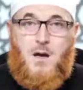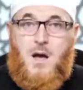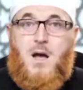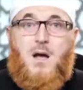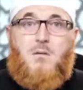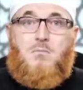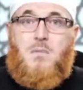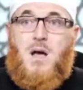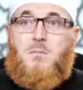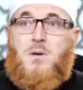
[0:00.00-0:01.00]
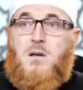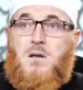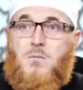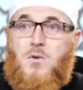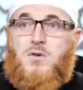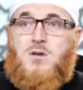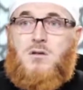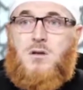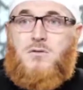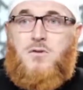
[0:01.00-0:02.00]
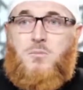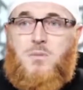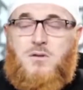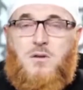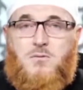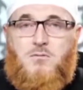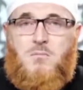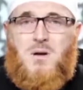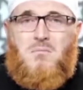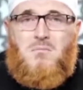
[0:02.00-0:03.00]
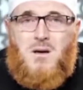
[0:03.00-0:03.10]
and maybe the most successful businesswoman.